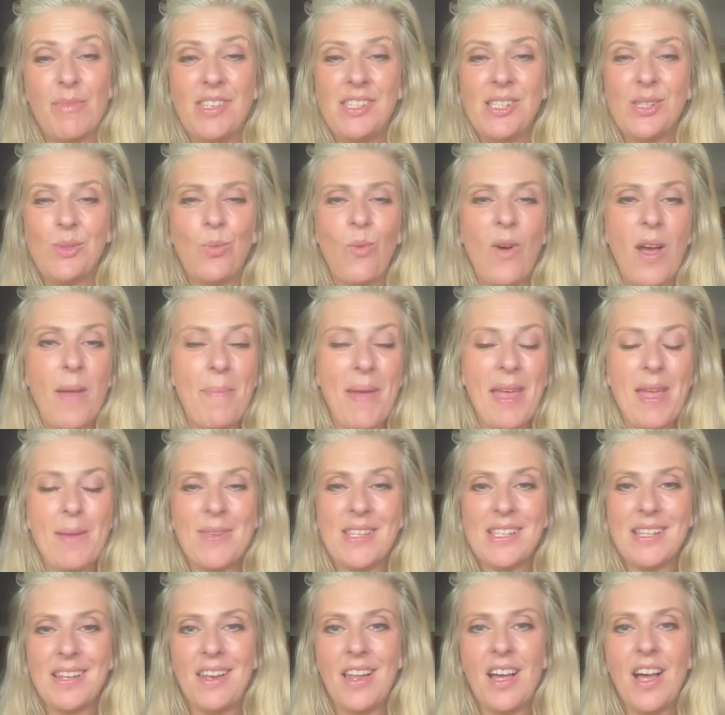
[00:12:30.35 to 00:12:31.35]
This is why
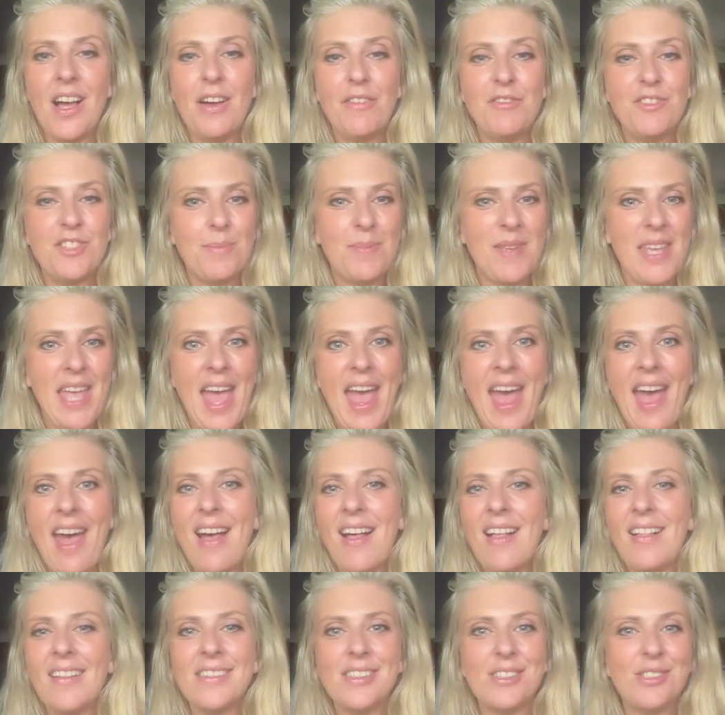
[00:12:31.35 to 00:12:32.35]
babies love to be
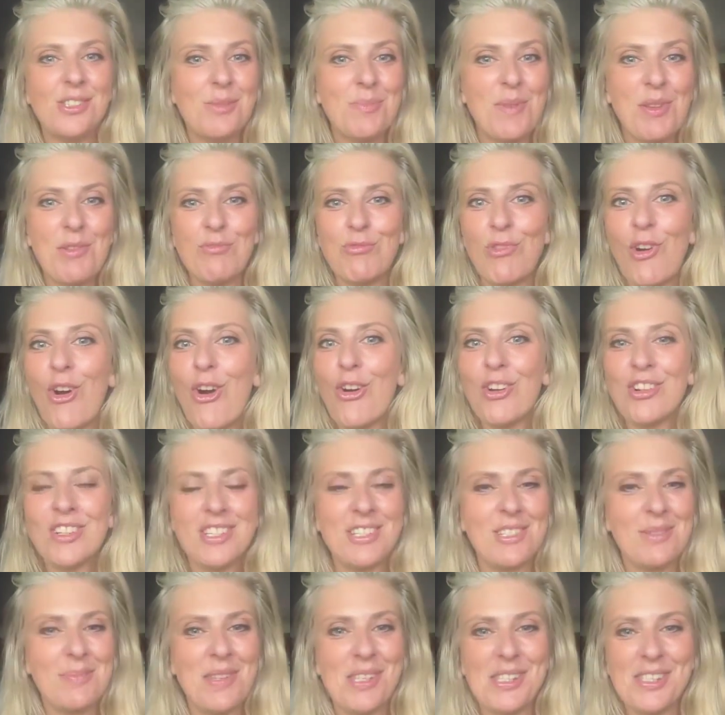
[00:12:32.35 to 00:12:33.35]
held and to be
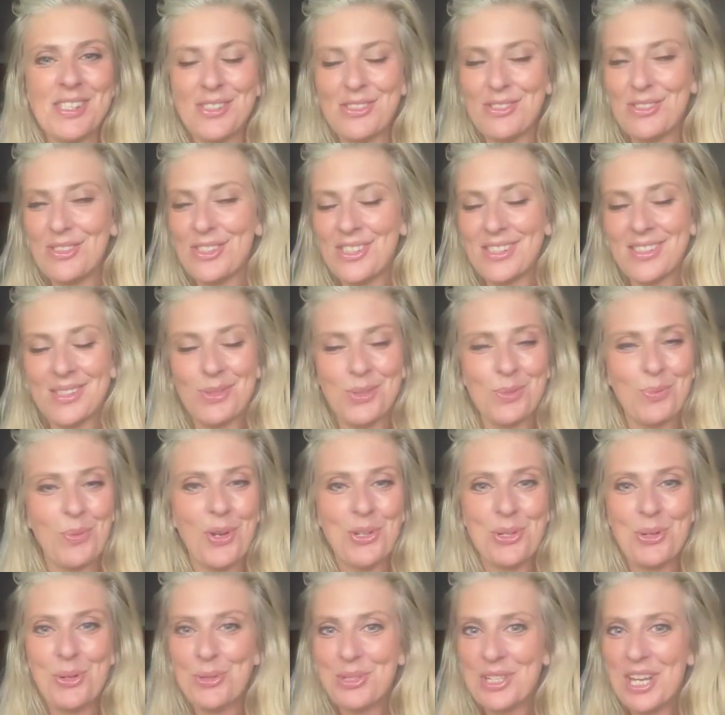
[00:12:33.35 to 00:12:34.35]
rocked and to be
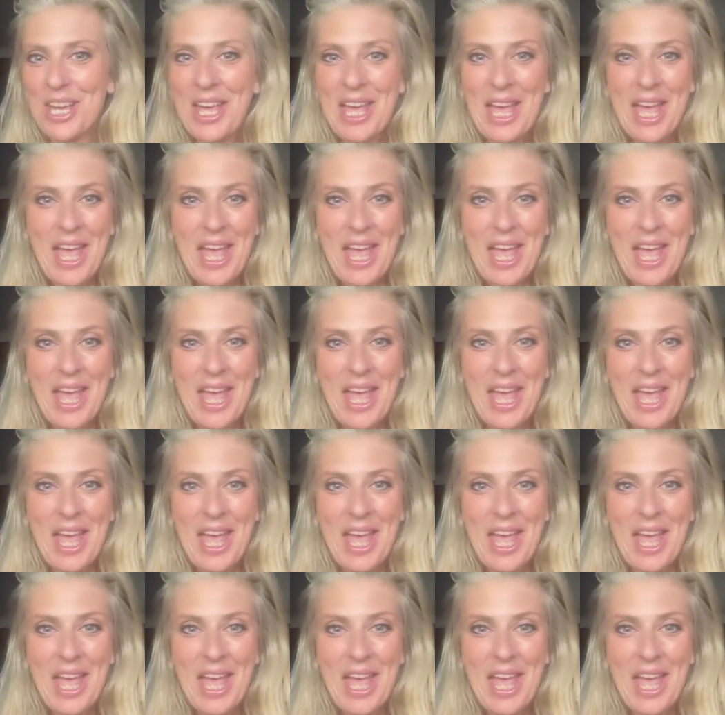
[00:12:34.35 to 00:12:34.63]
swaddled